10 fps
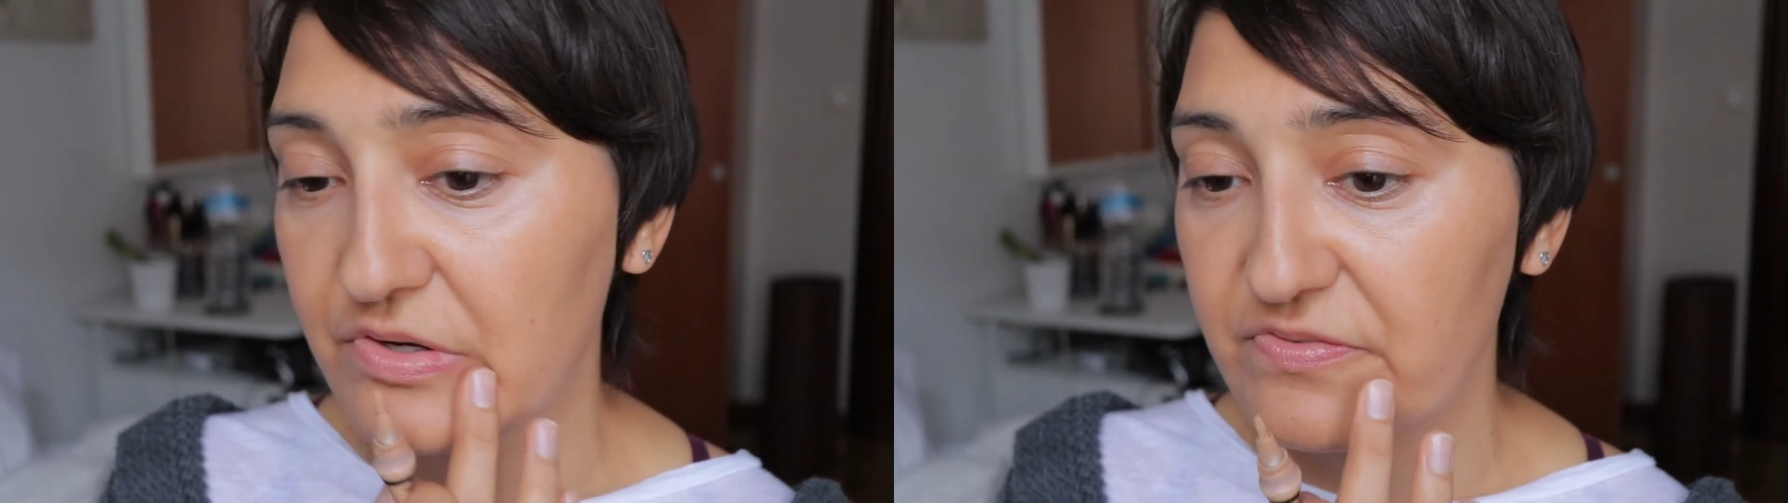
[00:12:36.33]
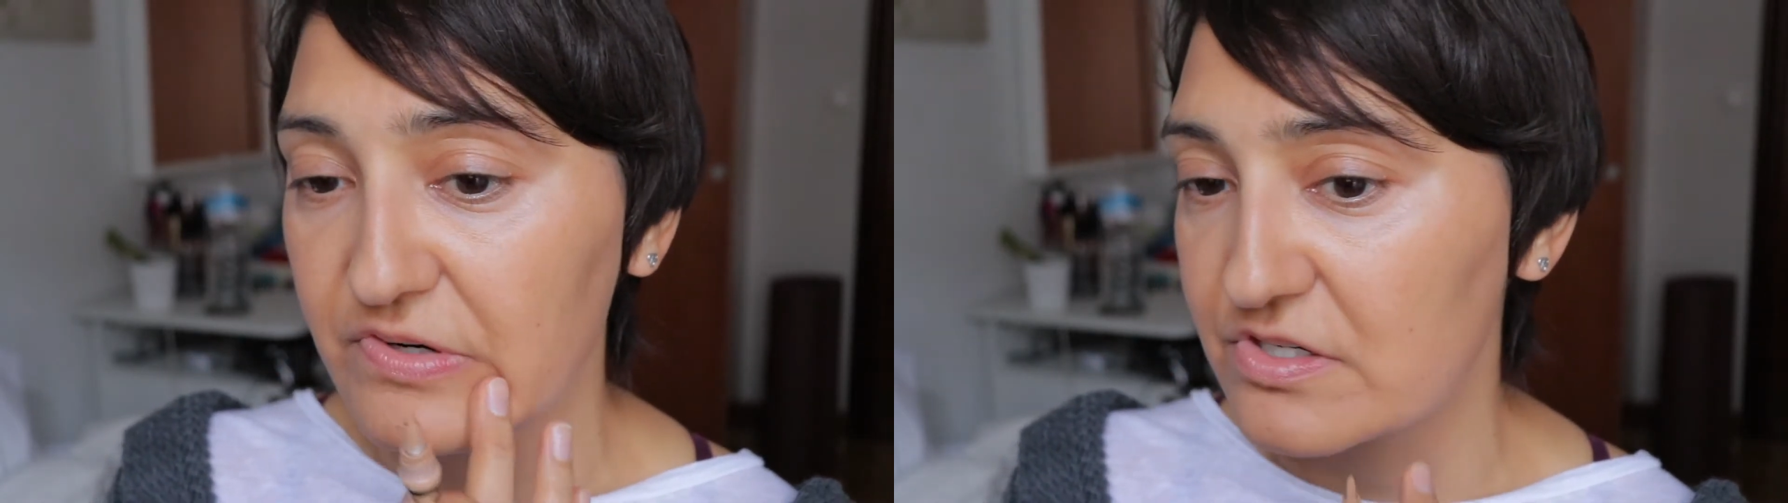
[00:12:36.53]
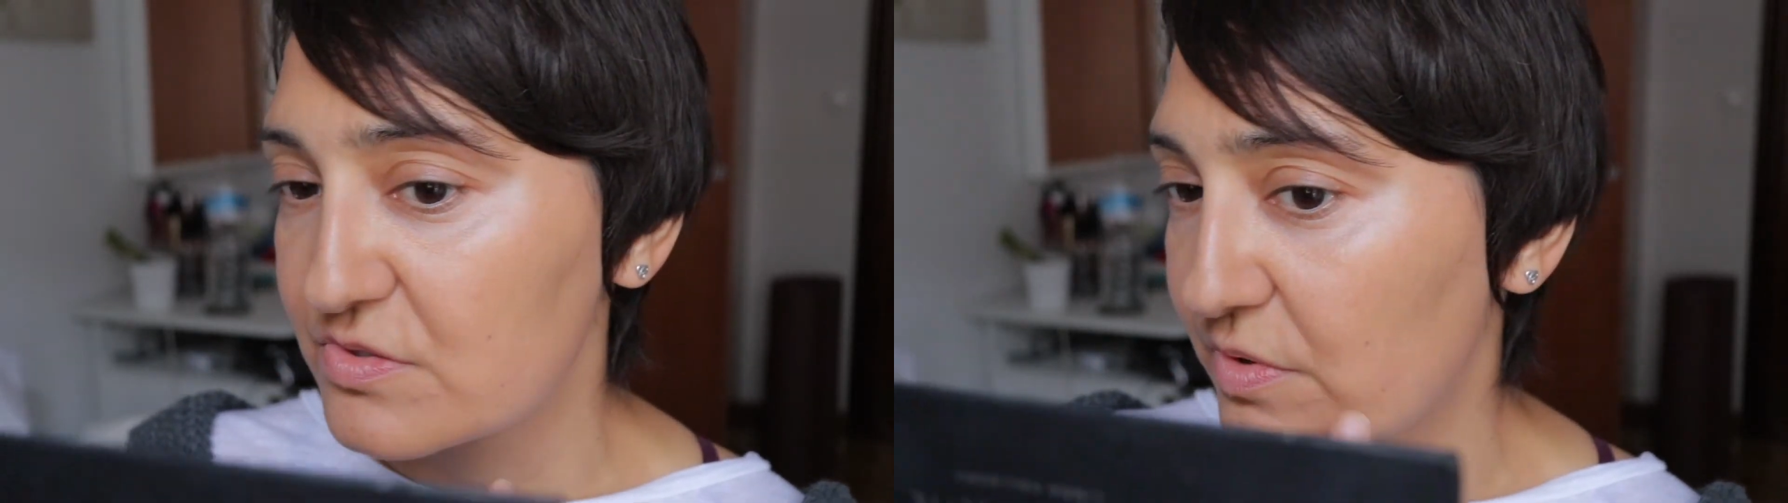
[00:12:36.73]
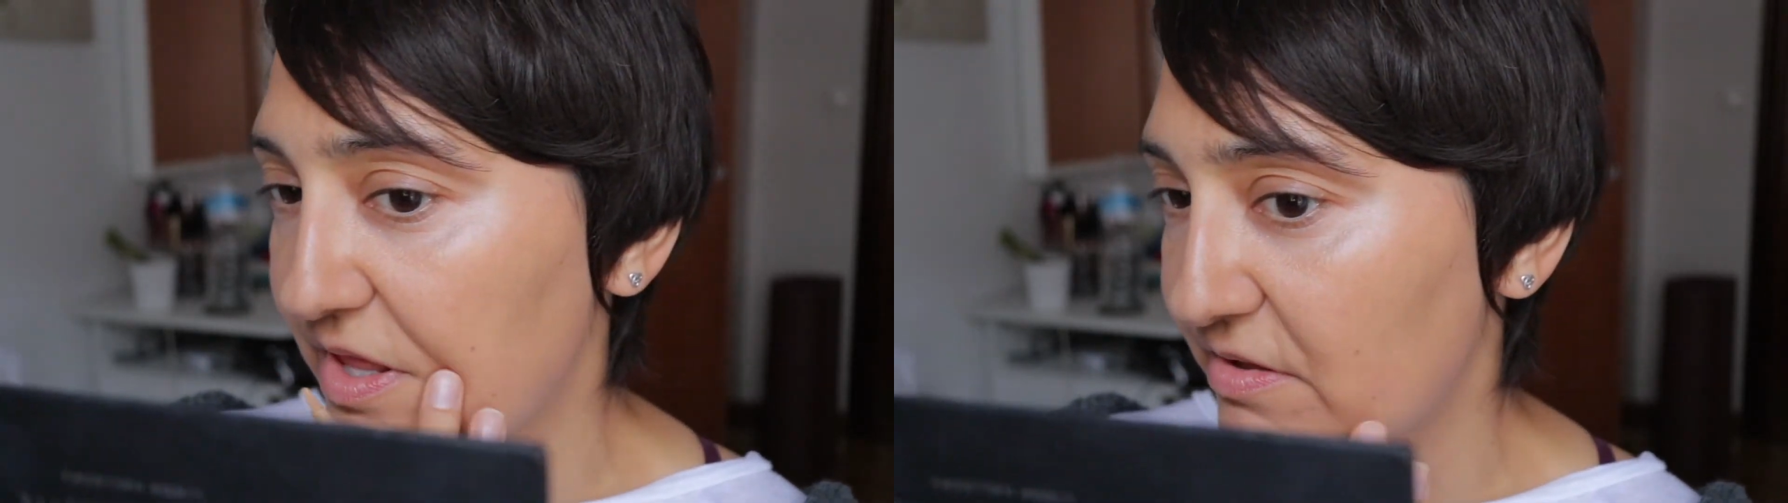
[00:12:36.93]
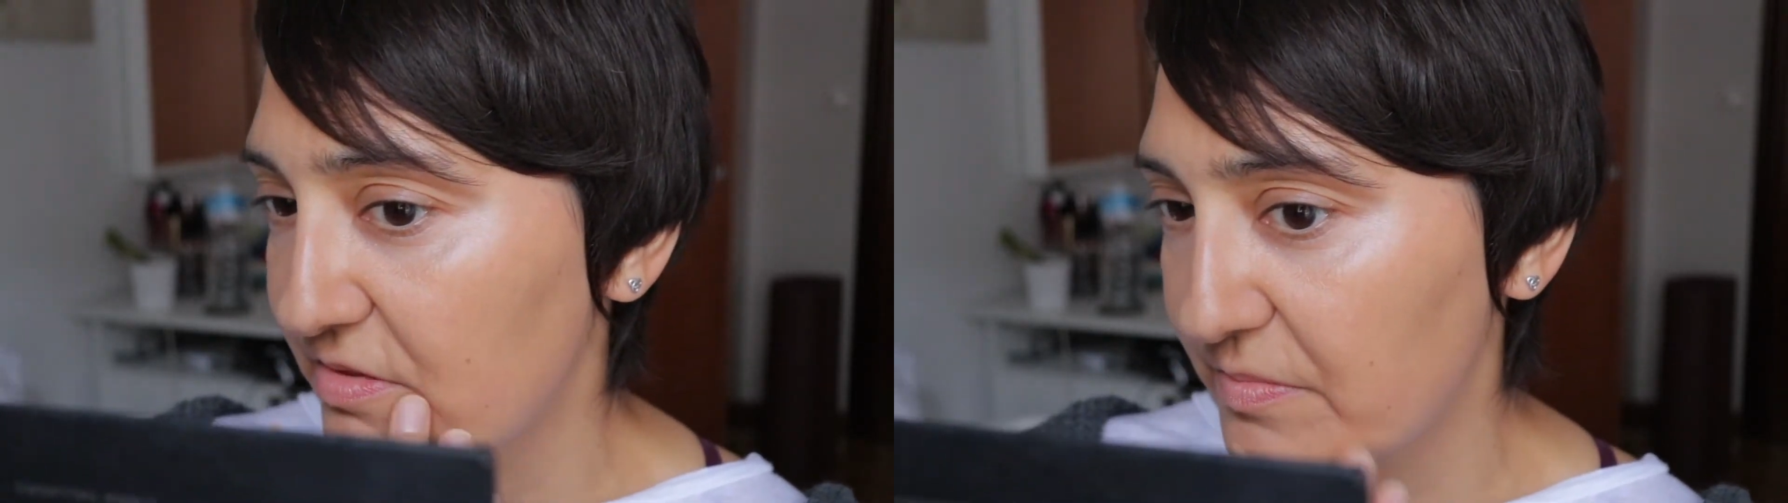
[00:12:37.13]
it first
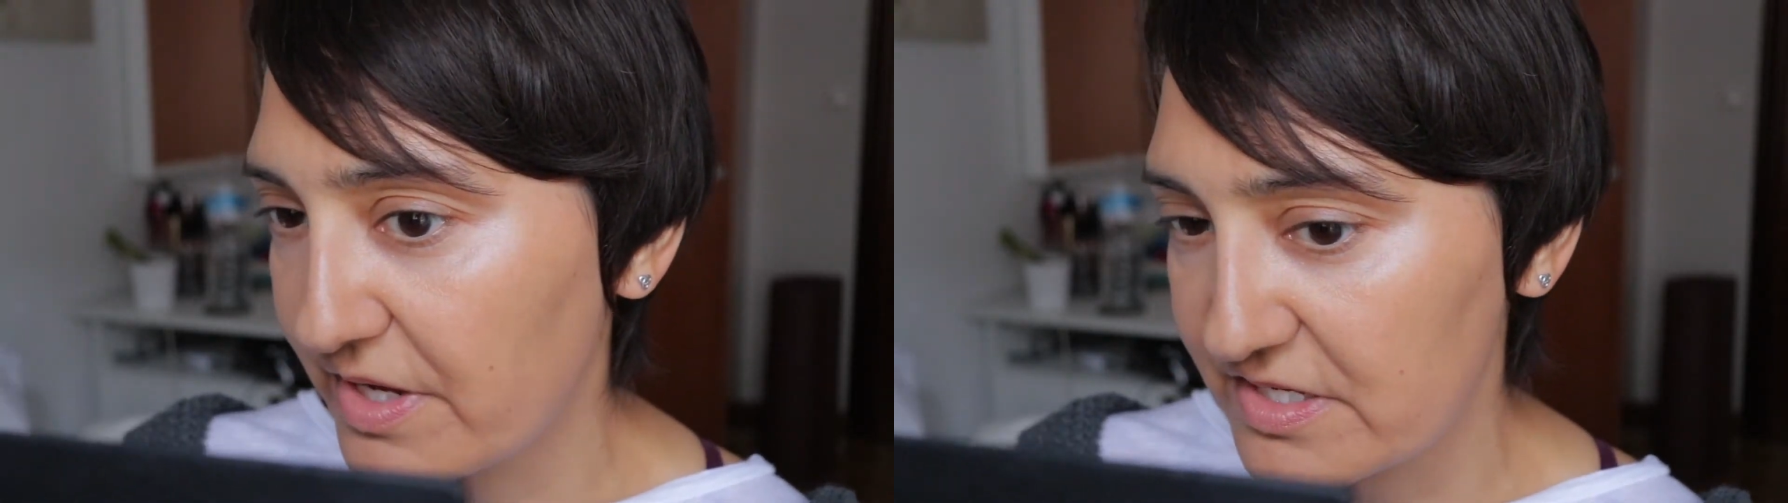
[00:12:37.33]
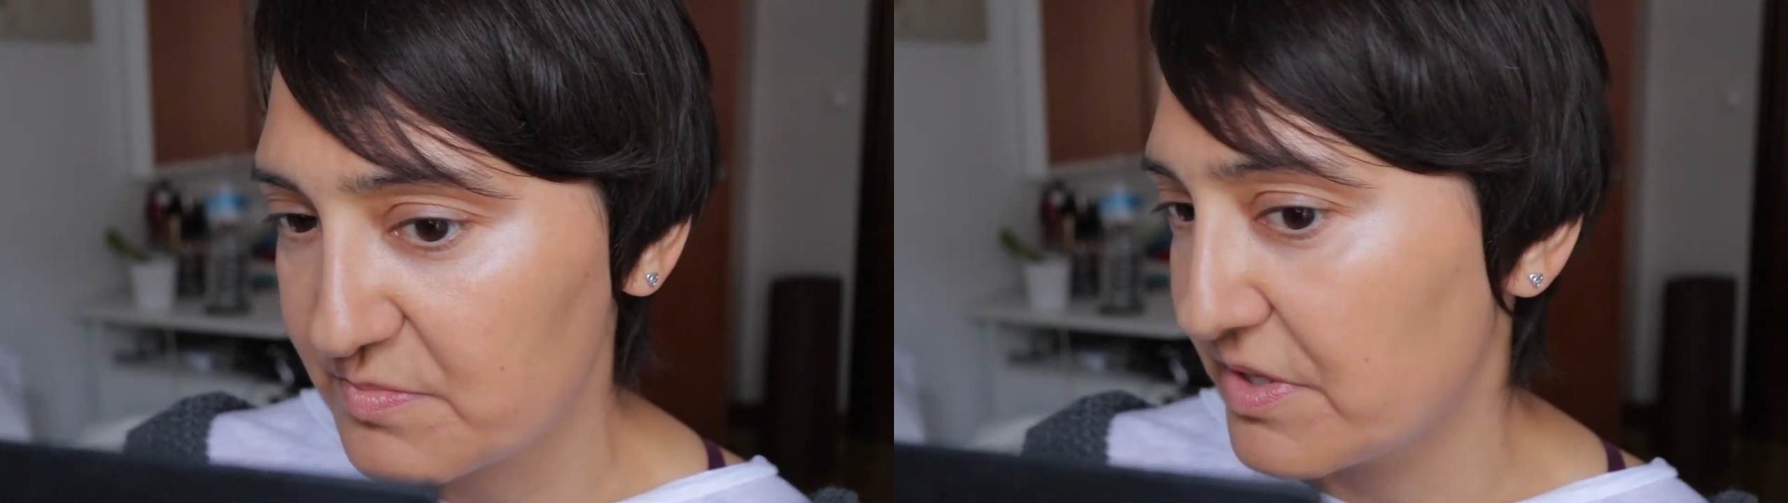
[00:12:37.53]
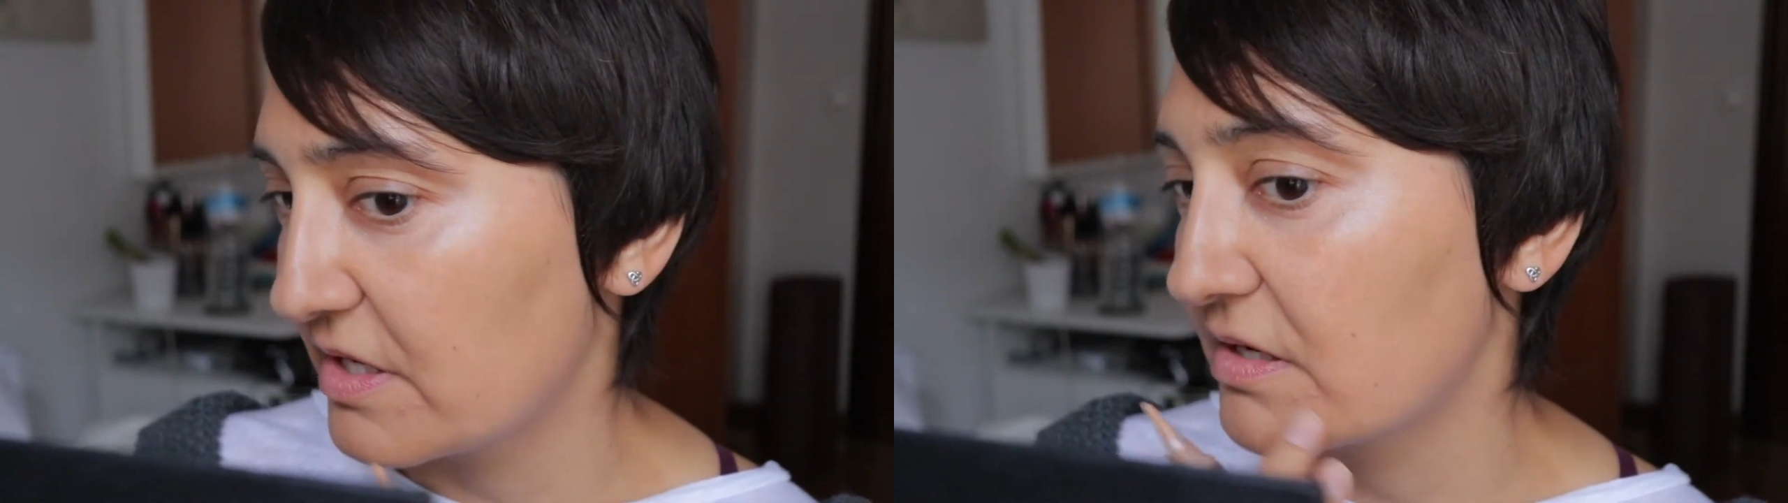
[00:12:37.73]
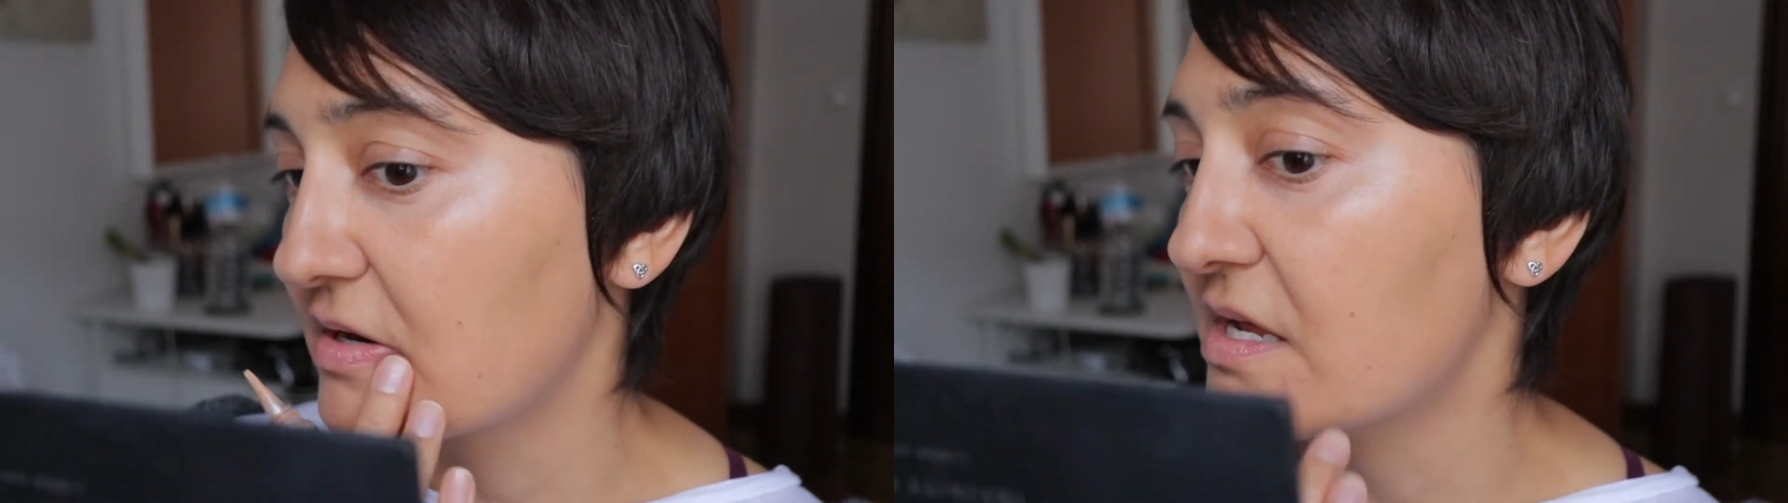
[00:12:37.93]
without the base, but